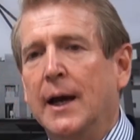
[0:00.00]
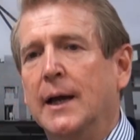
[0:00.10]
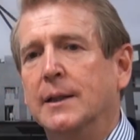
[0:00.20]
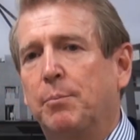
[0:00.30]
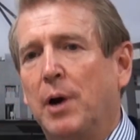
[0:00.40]

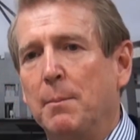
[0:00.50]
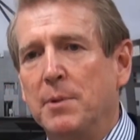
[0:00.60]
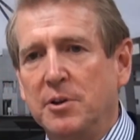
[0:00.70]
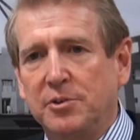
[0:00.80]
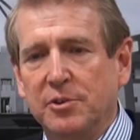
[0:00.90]
And the
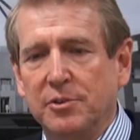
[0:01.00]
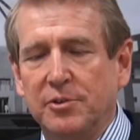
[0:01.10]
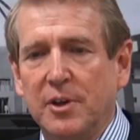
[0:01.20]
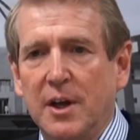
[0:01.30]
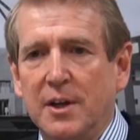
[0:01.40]
Prime
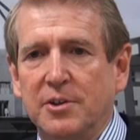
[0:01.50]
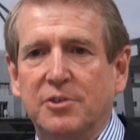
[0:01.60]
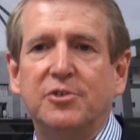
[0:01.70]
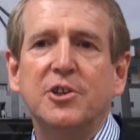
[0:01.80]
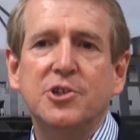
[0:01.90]
Minister's
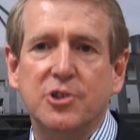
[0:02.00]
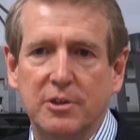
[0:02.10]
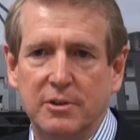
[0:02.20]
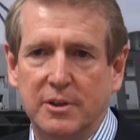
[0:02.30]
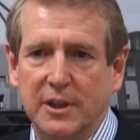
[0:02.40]

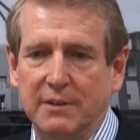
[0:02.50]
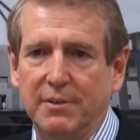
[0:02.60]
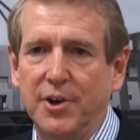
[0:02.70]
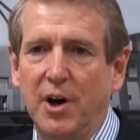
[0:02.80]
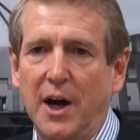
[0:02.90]
decision to
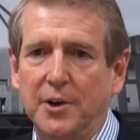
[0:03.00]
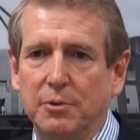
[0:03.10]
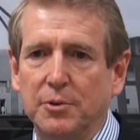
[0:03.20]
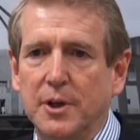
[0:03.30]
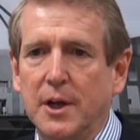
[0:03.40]
give a
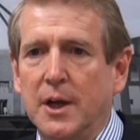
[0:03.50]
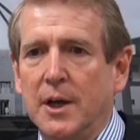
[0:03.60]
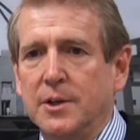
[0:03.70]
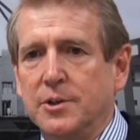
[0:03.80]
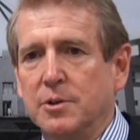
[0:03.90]
knighthood
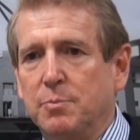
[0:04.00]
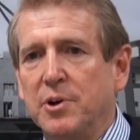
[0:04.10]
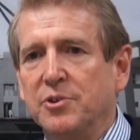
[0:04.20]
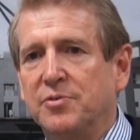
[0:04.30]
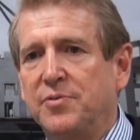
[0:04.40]
to
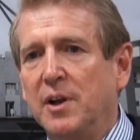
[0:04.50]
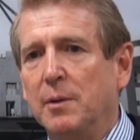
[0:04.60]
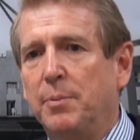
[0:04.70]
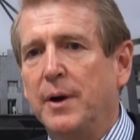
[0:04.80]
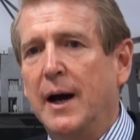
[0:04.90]
Prince
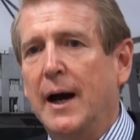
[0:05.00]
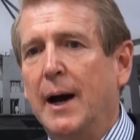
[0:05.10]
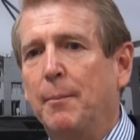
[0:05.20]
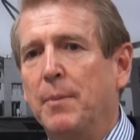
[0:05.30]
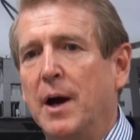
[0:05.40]
Philip
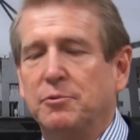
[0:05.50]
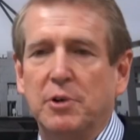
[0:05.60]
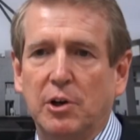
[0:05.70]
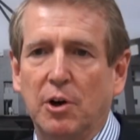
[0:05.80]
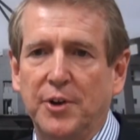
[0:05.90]
um, has
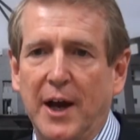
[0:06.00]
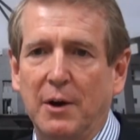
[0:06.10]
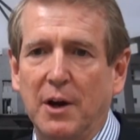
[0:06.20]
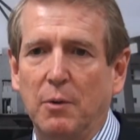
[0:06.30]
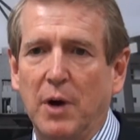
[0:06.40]
really gone
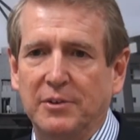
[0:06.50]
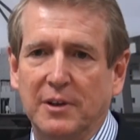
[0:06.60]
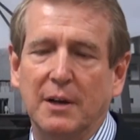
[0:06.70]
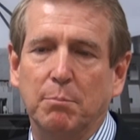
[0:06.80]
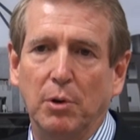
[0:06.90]
down
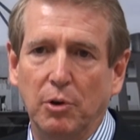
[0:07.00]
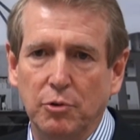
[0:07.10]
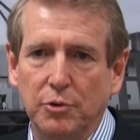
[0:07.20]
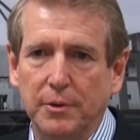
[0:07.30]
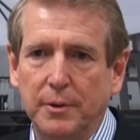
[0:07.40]
as a lead
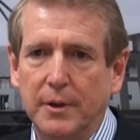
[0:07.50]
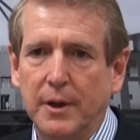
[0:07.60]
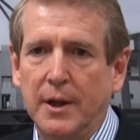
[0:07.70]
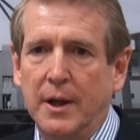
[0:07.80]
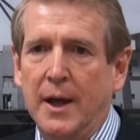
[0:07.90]
balloon.
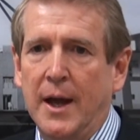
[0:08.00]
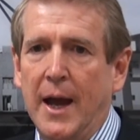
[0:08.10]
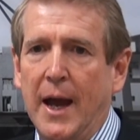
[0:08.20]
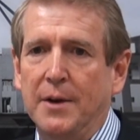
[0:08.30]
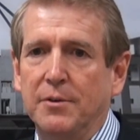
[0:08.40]

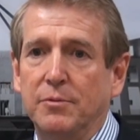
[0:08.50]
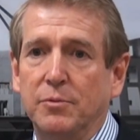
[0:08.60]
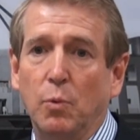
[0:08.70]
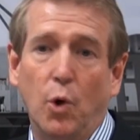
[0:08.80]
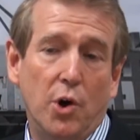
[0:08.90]
And
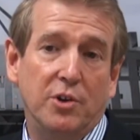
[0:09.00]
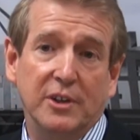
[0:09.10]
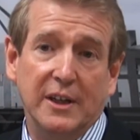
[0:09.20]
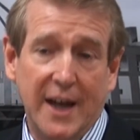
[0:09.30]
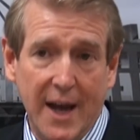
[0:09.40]
the word
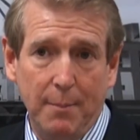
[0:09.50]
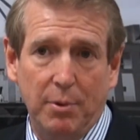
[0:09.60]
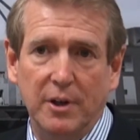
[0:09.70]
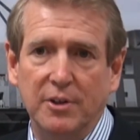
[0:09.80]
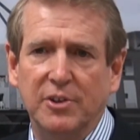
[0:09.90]
is in
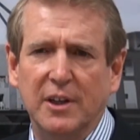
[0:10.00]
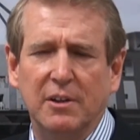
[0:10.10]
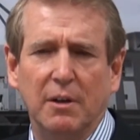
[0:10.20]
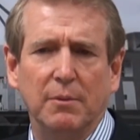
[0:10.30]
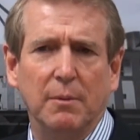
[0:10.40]
Canberra is
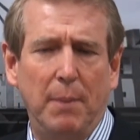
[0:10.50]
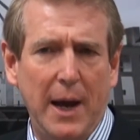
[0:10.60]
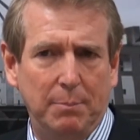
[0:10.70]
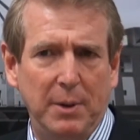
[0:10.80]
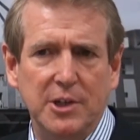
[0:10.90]
that the
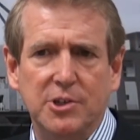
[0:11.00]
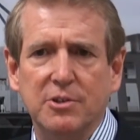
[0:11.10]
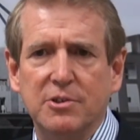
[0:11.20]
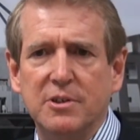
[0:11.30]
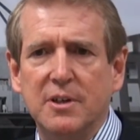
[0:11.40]

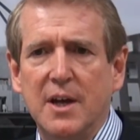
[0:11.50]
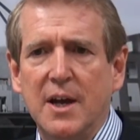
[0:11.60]
backbenchers